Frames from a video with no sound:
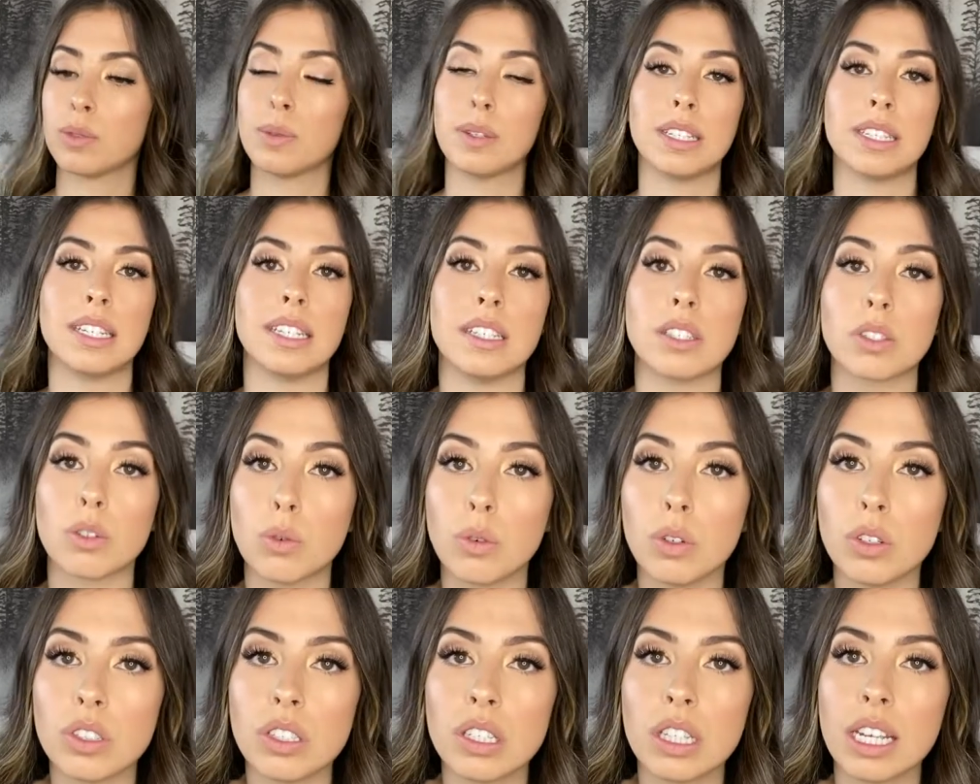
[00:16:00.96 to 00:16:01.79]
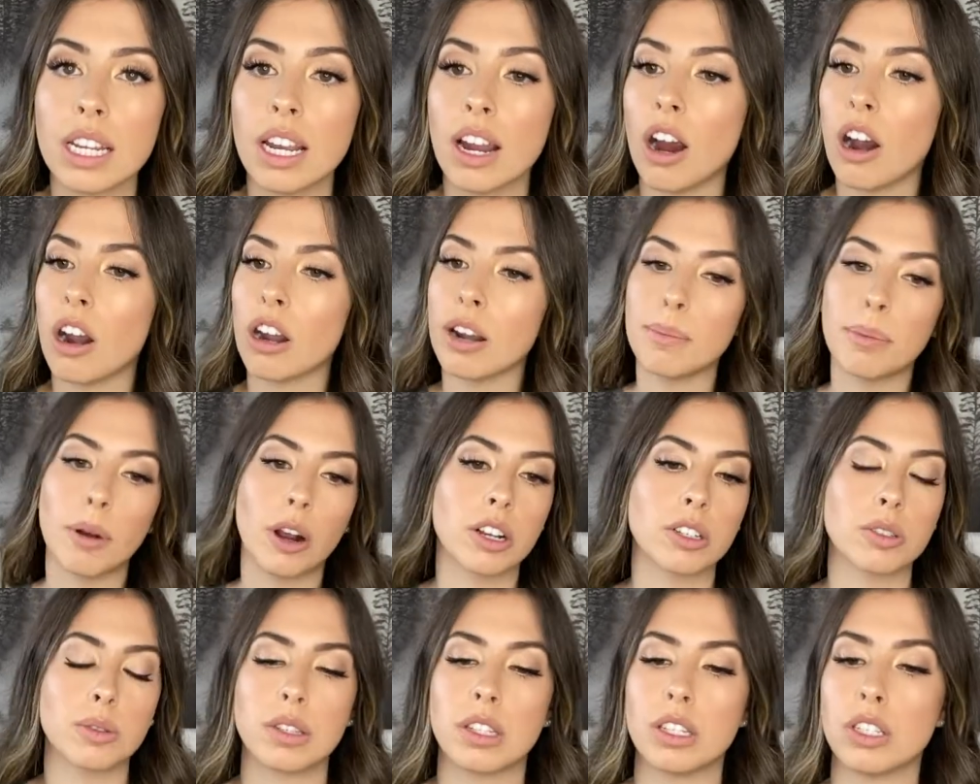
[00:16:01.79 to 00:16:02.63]
when he sees squirrels in the yard. He
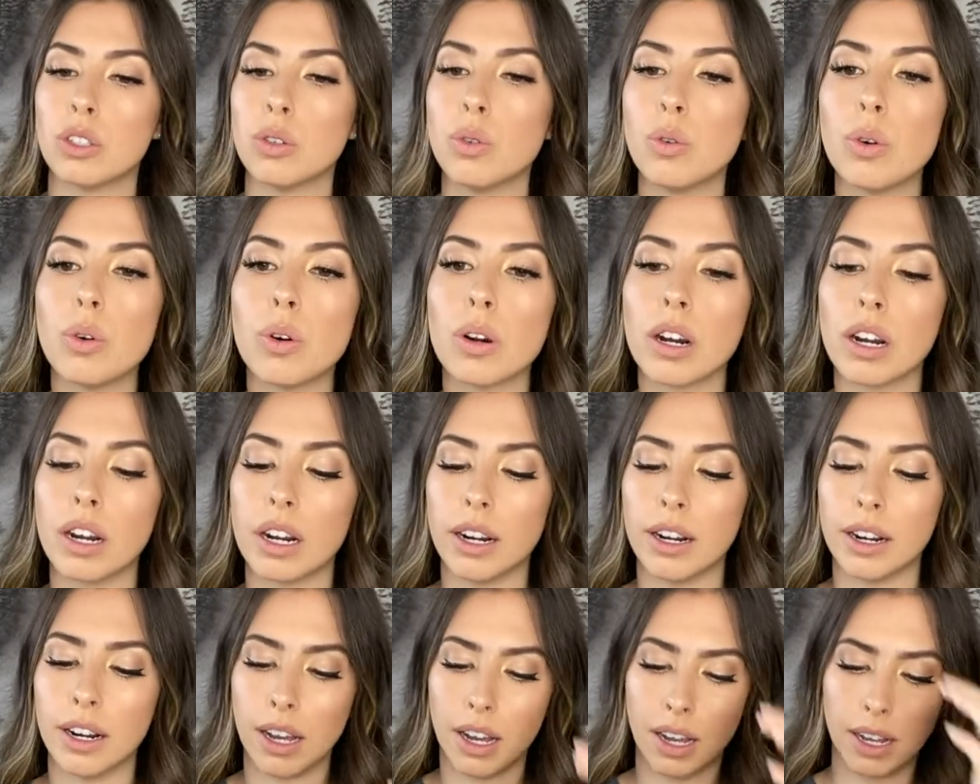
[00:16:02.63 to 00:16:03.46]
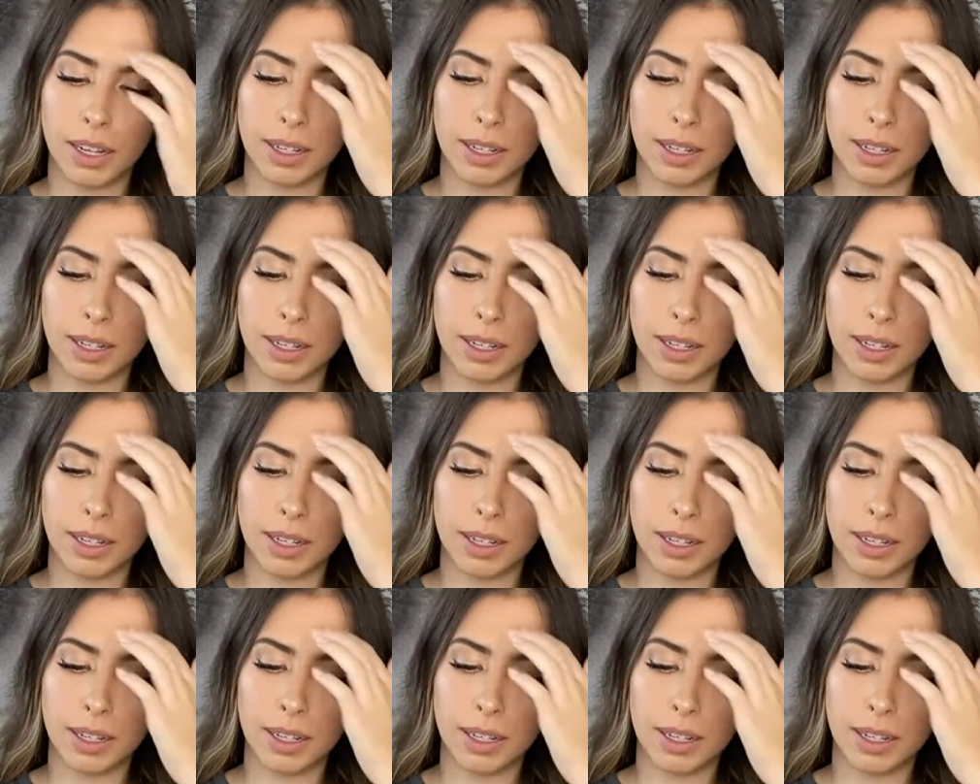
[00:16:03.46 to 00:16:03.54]
barks at the door.